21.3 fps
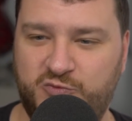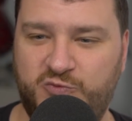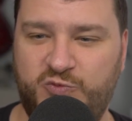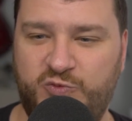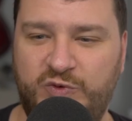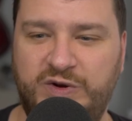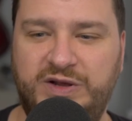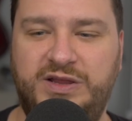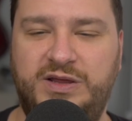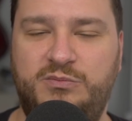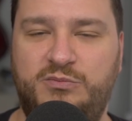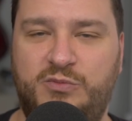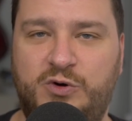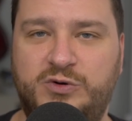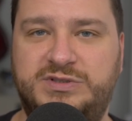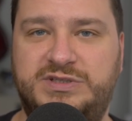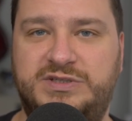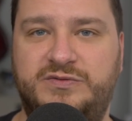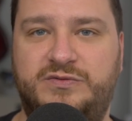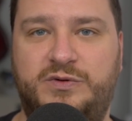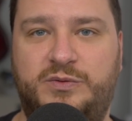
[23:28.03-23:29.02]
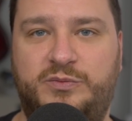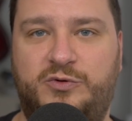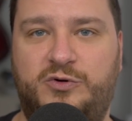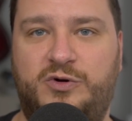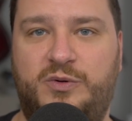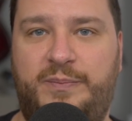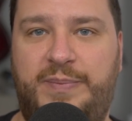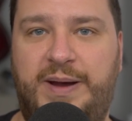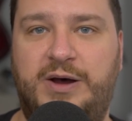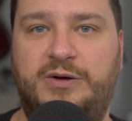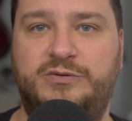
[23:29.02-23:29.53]
Really, most of them are
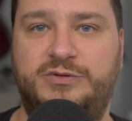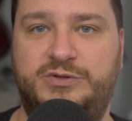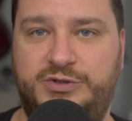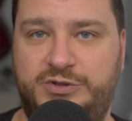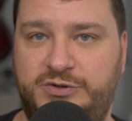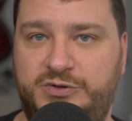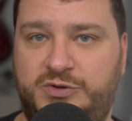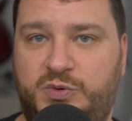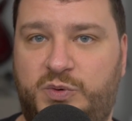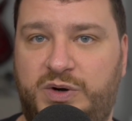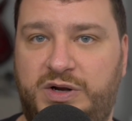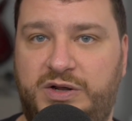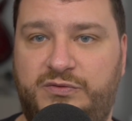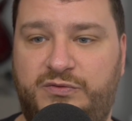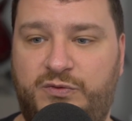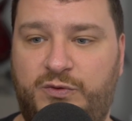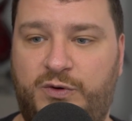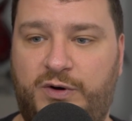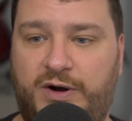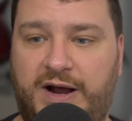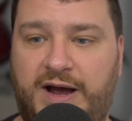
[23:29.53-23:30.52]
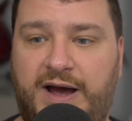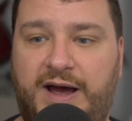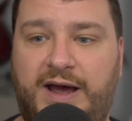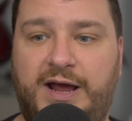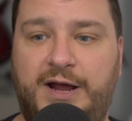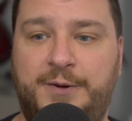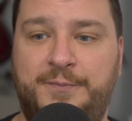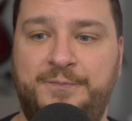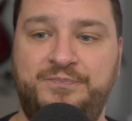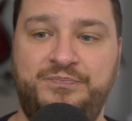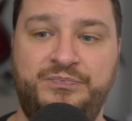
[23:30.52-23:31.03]
about 224 high.